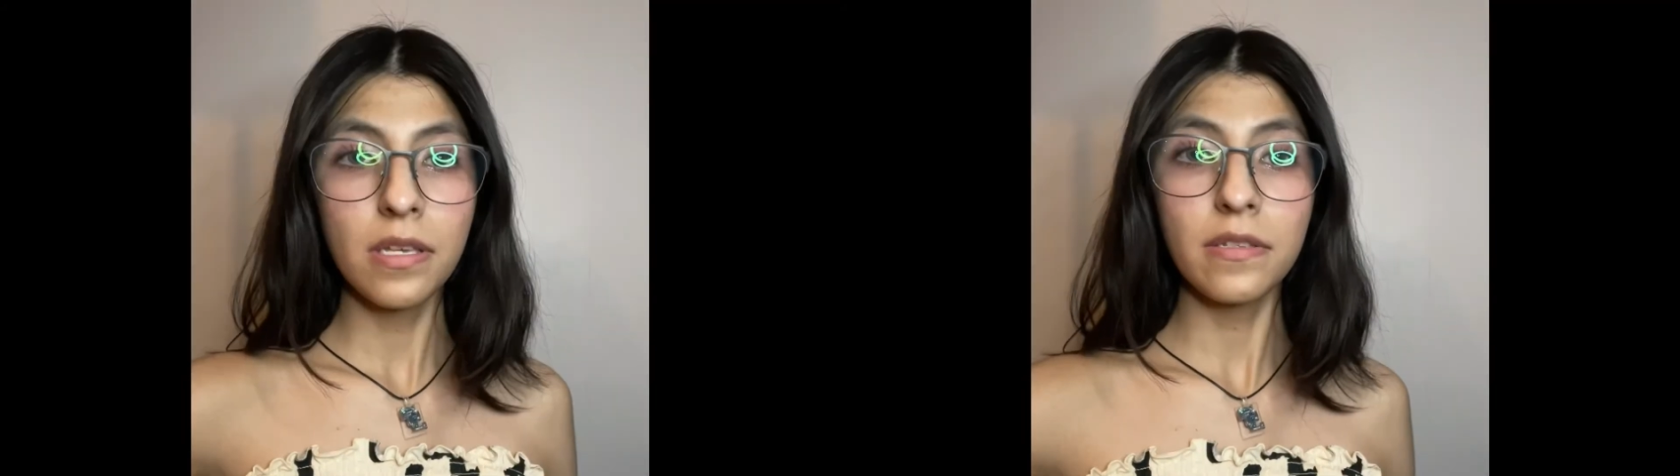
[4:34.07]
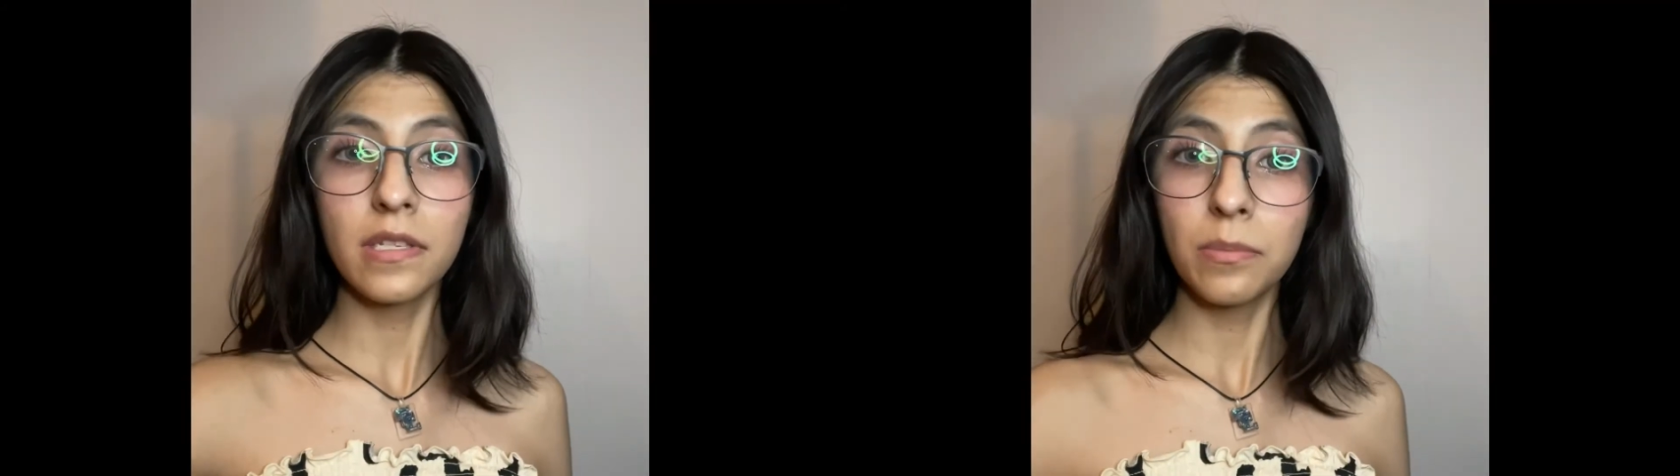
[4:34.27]

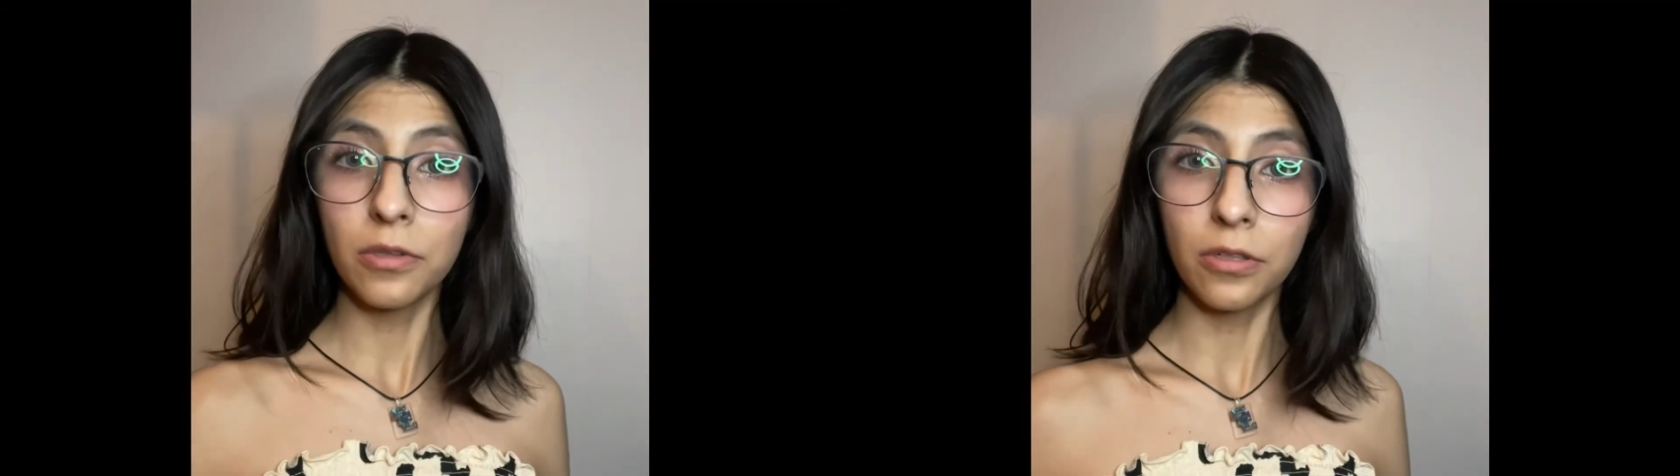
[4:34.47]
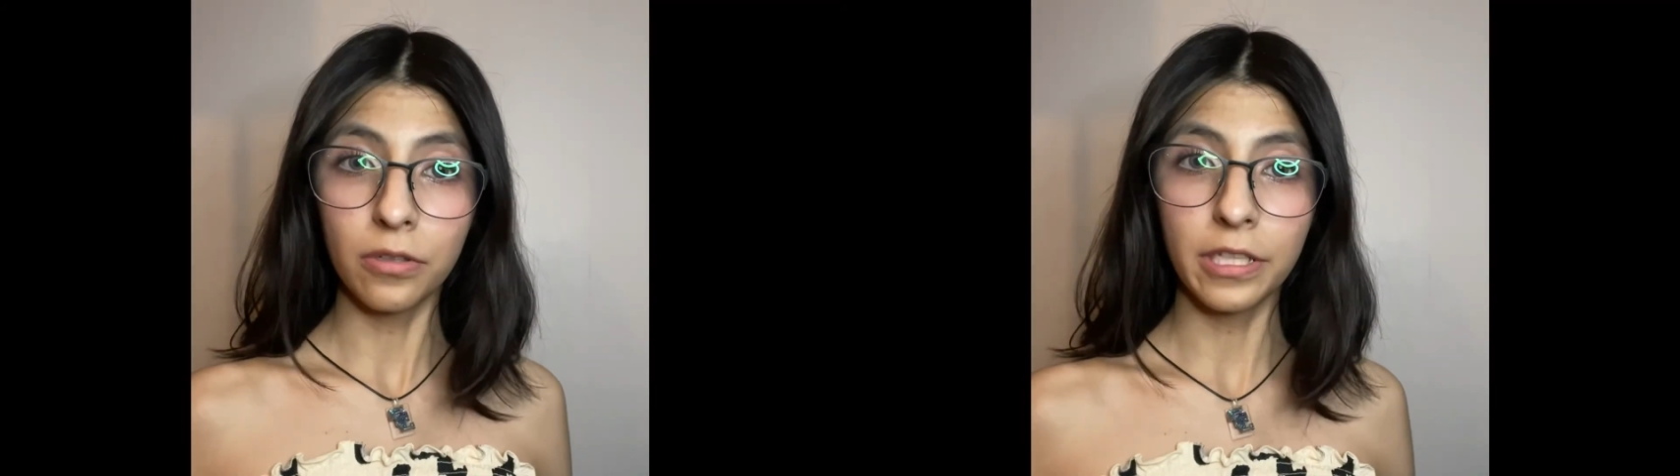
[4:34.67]

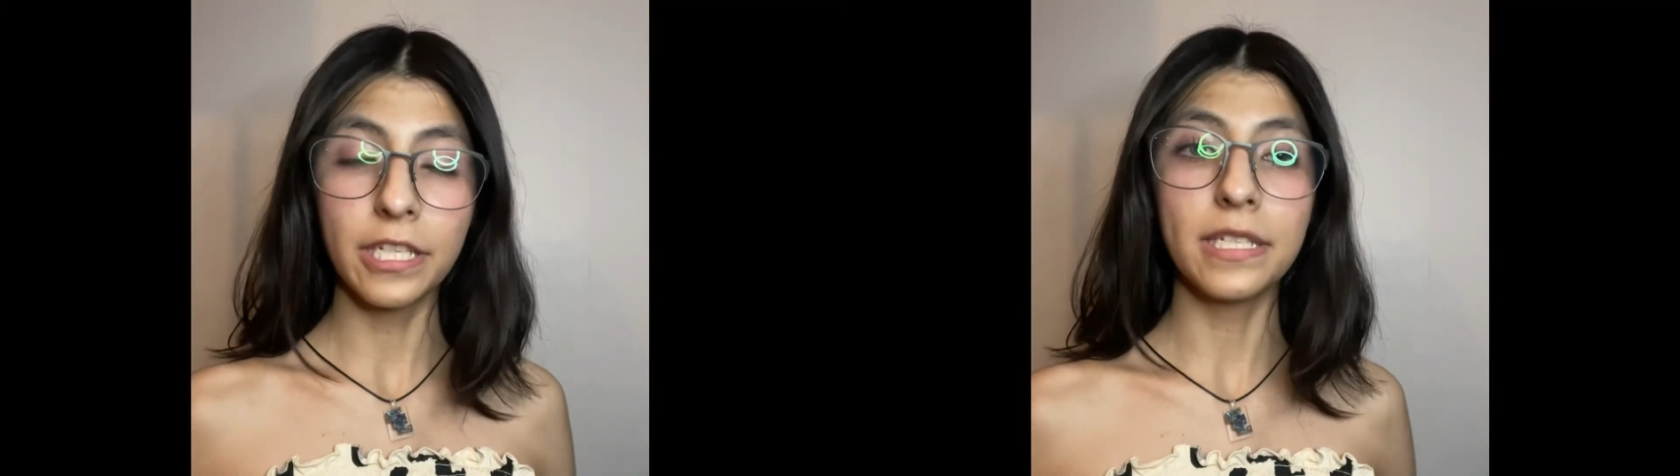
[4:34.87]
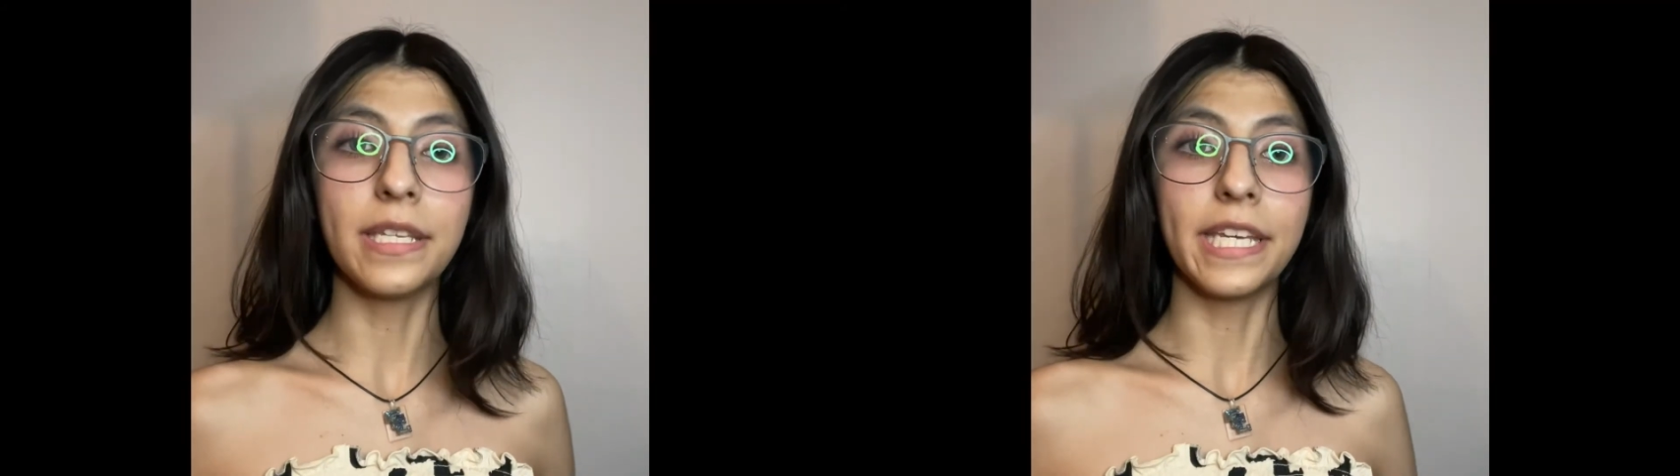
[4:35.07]

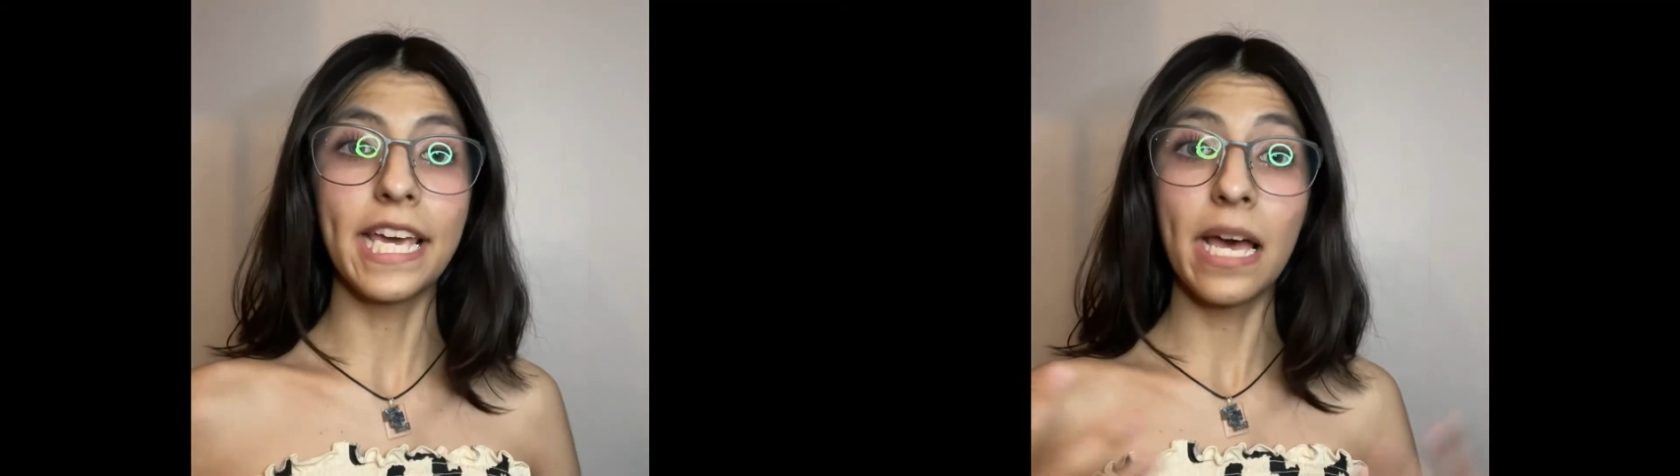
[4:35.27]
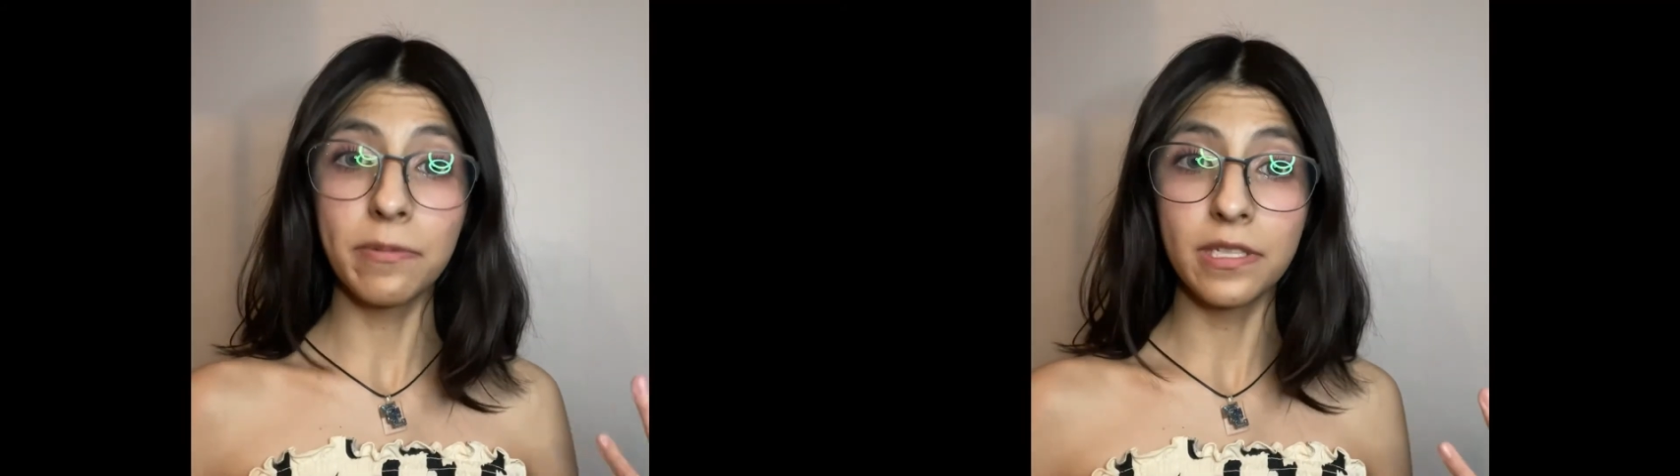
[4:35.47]
Similarly, the
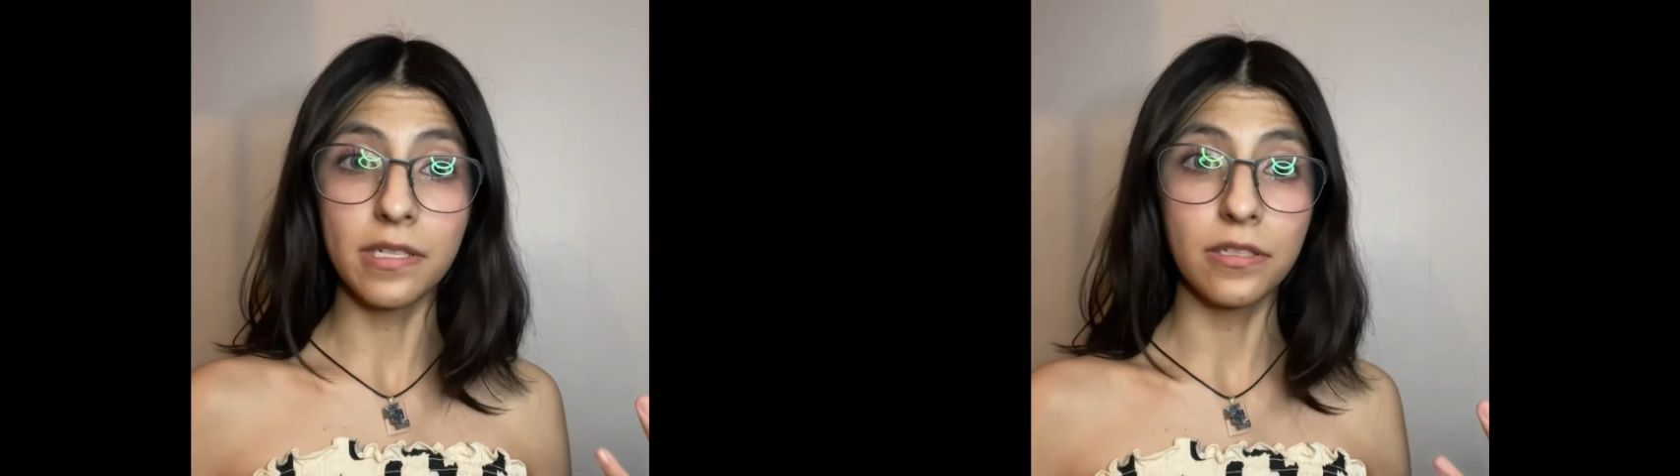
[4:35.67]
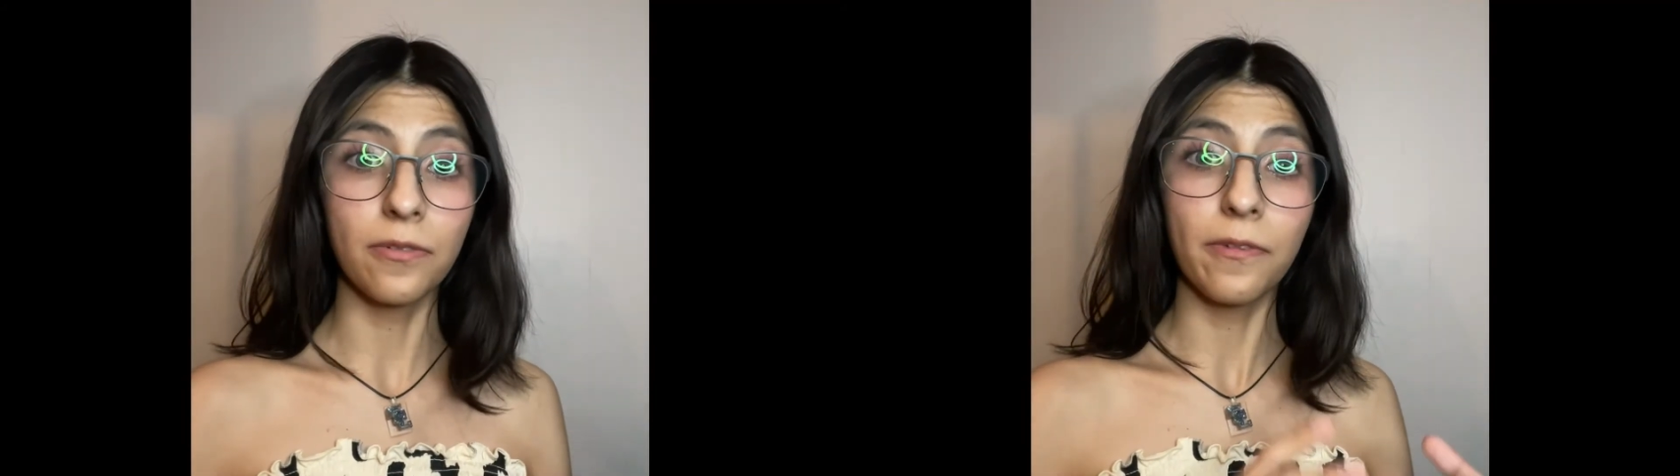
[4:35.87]

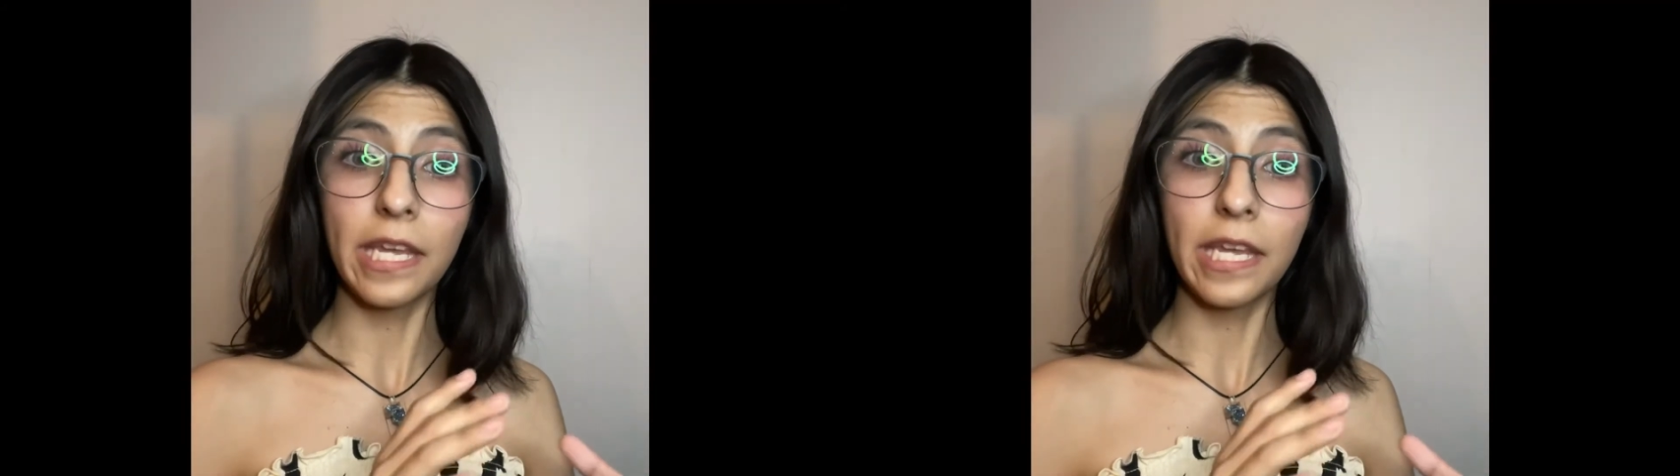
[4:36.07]
absence of